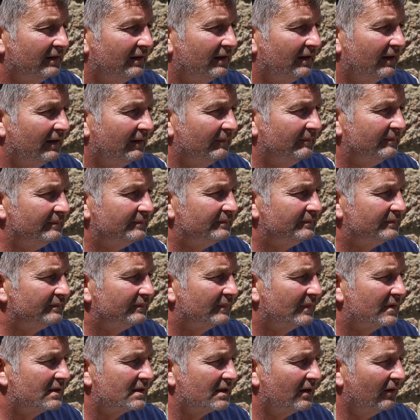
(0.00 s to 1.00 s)

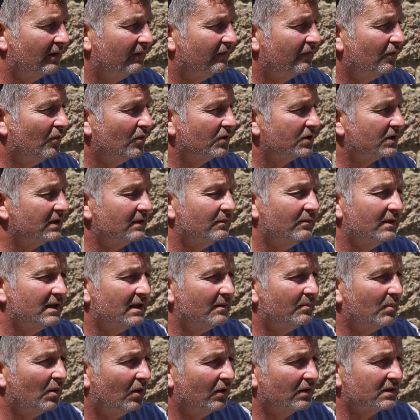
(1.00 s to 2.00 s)
So unfortunately,
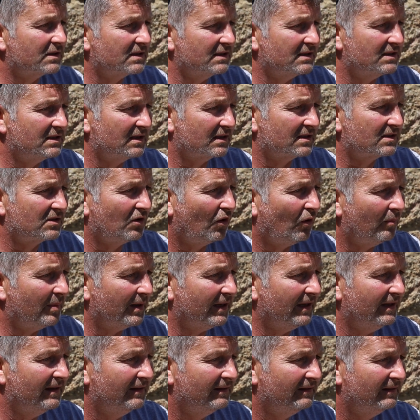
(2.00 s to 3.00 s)
withy pots is just
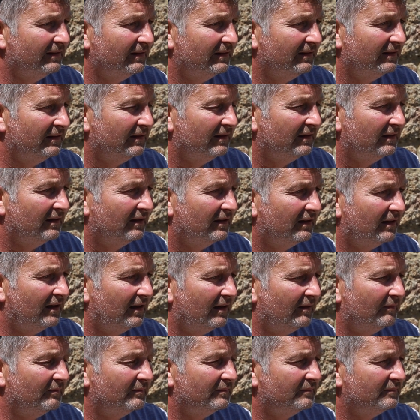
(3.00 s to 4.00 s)
hobby,
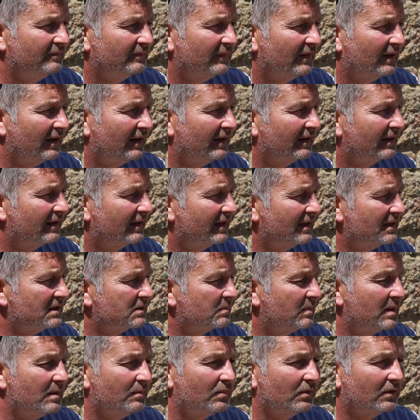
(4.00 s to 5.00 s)
and
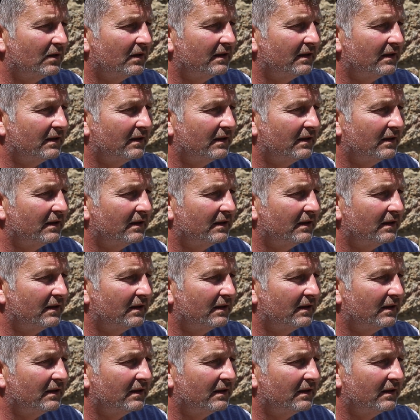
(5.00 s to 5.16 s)
things people